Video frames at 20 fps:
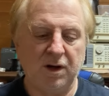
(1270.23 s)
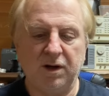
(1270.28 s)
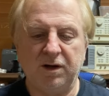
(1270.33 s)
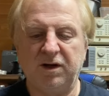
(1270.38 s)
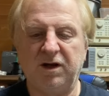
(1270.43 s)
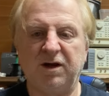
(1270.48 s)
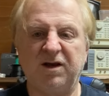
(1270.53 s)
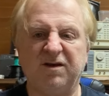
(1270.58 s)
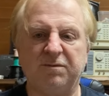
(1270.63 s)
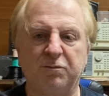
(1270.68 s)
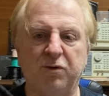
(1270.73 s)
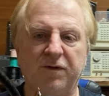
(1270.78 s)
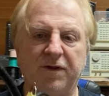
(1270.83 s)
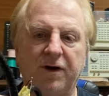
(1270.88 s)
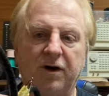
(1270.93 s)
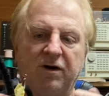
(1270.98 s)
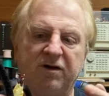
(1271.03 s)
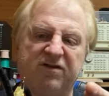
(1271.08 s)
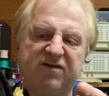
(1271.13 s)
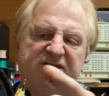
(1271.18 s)
You just put that
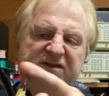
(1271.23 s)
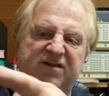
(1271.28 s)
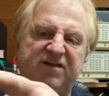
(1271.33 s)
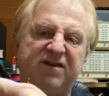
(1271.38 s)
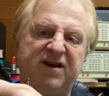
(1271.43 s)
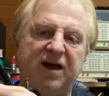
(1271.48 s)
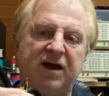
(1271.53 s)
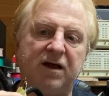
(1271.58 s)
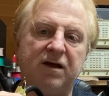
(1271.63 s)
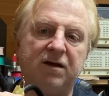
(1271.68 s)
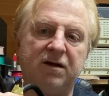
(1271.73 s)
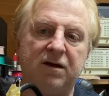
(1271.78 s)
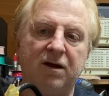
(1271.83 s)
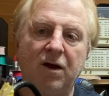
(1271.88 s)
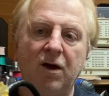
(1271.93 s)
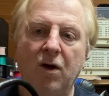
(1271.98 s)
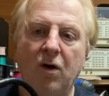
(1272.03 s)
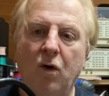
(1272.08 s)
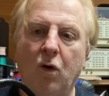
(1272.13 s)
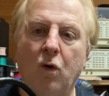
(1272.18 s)
on a stick,
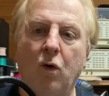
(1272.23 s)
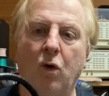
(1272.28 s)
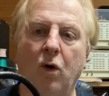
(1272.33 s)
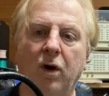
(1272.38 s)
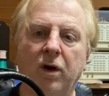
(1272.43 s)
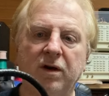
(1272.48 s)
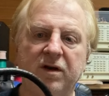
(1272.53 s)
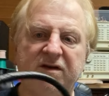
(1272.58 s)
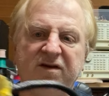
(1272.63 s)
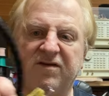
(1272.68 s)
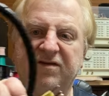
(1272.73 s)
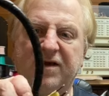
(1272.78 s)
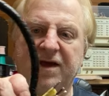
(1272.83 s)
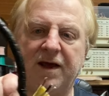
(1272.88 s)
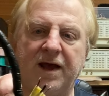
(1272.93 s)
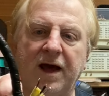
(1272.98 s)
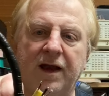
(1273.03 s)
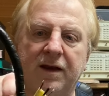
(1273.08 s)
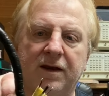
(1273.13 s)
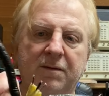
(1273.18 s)
or just
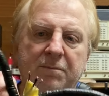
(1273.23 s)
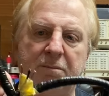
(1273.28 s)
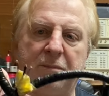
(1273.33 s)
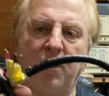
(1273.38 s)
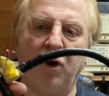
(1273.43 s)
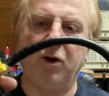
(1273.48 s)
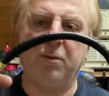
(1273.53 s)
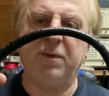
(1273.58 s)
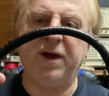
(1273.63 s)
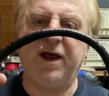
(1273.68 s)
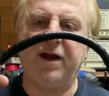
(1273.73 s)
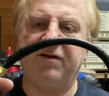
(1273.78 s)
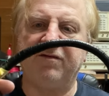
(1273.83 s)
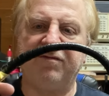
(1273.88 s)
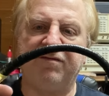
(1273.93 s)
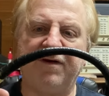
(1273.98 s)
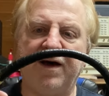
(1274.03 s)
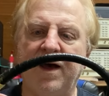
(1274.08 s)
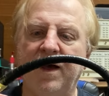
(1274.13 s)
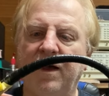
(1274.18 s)
cut the bottom out
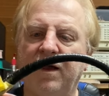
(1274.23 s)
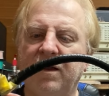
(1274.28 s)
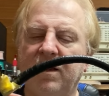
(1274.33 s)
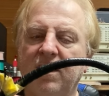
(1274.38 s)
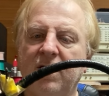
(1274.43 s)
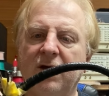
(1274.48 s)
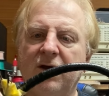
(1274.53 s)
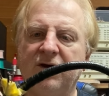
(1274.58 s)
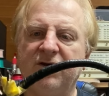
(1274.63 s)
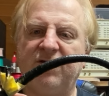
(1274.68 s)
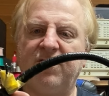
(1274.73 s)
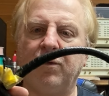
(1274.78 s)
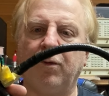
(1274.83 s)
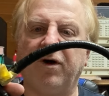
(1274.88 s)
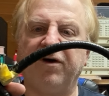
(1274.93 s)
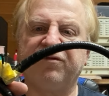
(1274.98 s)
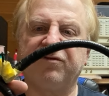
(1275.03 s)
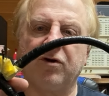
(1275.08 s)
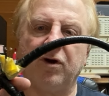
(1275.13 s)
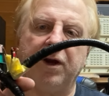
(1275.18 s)
of 2
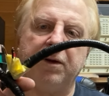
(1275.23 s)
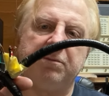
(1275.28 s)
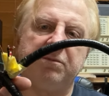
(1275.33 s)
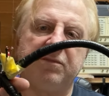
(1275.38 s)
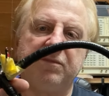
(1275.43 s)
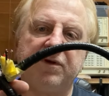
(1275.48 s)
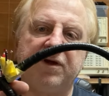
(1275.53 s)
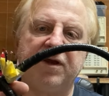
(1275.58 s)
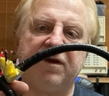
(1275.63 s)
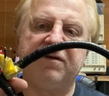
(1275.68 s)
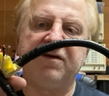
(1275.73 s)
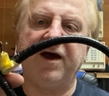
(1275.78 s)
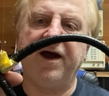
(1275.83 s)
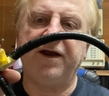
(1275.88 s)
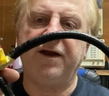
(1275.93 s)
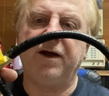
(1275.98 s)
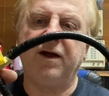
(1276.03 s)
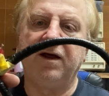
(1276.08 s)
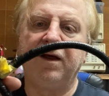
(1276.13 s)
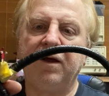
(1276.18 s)
ice cream
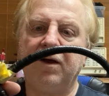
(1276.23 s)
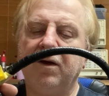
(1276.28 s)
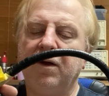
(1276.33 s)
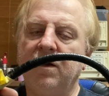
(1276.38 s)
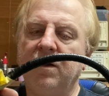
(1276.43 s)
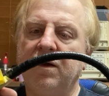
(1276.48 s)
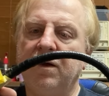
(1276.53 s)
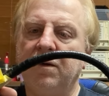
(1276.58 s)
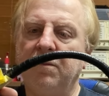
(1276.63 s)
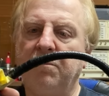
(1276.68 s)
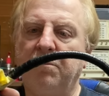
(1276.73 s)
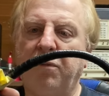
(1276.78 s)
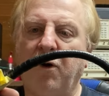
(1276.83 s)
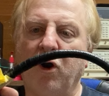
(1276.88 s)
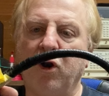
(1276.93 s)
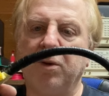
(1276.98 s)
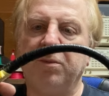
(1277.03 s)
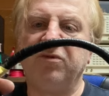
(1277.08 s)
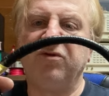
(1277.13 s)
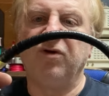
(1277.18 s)
container
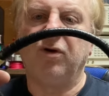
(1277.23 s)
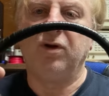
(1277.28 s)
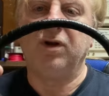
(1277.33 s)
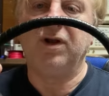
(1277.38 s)
bottoms or